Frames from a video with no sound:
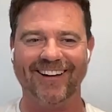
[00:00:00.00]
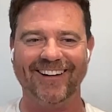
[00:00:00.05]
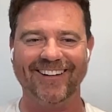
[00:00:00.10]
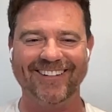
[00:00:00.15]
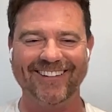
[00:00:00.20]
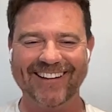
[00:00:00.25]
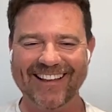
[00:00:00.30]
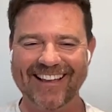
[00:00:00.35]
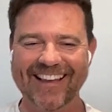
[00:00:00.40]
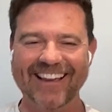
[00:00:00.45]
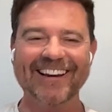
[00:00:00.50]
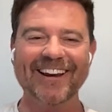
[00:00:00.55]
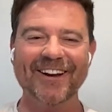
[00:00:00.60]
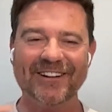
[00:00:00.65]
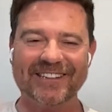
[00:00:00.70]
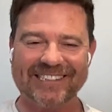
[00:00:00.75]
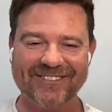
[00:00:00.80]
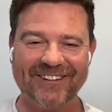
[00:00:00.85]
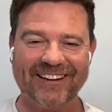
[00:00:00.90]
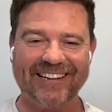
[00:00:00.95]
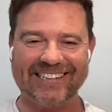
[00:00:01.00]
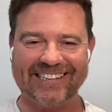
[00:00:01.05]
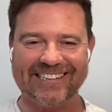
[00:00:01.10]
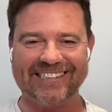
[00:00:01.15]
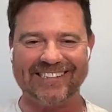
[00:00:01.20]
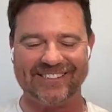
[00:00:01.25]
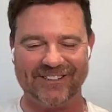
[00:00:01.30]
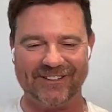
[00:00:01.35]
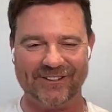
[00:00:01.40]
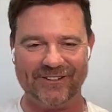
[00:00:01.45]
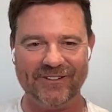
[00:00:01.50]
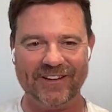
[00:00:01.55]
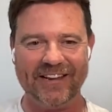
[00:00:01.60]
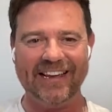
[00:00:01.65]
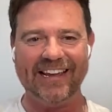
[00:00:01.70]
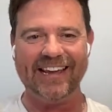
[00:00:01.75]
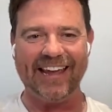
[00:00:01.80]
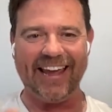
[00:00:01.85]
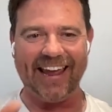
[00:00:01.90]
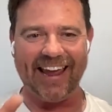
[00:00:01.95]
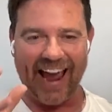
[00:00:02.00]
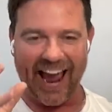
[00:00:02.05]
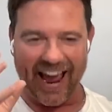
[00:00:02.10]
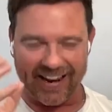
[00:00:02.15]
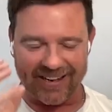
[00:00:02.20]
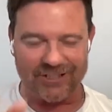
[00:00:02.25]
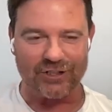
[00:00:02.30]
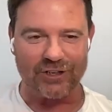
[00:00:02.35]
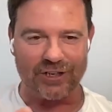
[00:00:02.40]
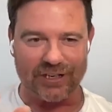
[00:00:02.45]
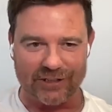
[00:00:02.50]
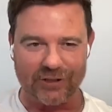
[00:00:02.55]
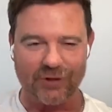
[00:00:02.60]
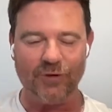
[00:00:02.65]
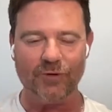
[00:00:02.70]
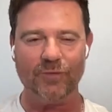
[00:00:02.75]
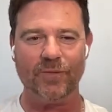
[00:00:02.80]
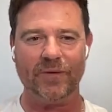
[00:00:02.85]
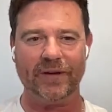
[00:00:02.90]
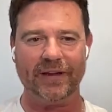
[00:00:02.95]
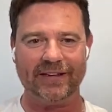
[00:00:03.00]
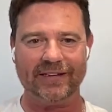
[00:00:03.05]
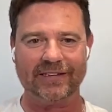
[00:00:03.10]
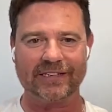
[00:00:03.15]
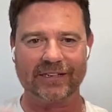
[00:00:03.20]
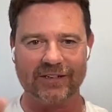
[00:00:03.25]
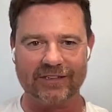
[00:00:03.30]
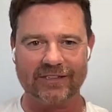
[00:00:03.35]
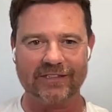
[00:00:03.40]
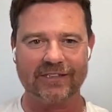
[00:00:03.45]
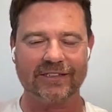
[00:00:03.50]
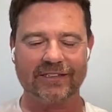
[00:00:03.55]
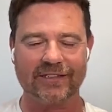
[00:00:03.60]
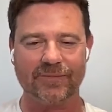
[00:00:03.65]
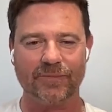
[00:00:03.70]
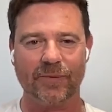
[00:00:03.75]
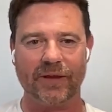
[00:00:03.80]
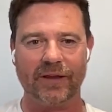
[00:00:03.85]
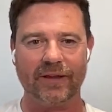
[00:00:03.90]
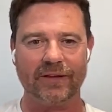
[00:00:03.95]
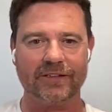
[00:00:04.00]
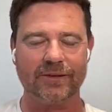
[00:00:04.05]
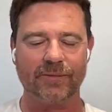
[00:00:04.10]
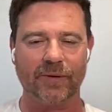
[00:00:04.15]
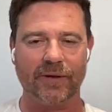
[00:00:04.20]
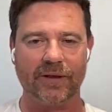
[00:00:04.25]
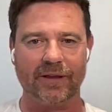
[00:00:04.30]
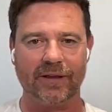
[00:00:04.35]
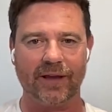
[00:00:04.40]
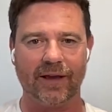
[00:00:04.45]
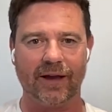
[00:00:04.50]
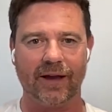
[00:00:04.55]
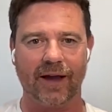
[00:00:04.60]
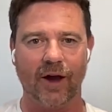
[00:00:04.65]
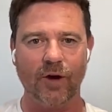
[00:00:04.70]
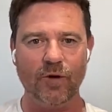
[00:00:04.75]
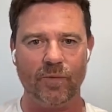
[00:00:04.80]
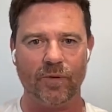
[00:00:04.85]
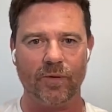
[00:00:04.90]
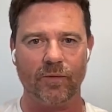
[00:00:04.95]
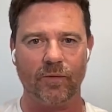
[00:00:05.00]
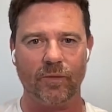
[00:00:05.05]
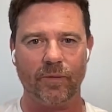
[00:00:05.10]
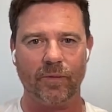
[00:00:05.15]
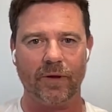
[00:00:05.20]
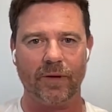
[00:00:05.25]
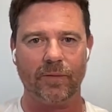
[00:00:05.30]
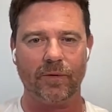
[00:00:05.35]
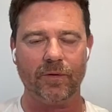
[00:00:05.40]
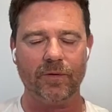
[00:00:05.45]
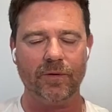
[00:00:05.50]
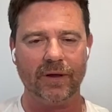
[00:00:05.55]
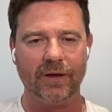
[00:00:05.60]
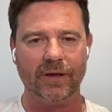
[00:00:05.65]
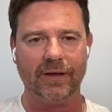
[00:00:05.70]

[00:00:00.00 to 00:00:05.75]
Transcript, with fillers: that's it did do. It actually taught me to to, to be to be uh, open with people,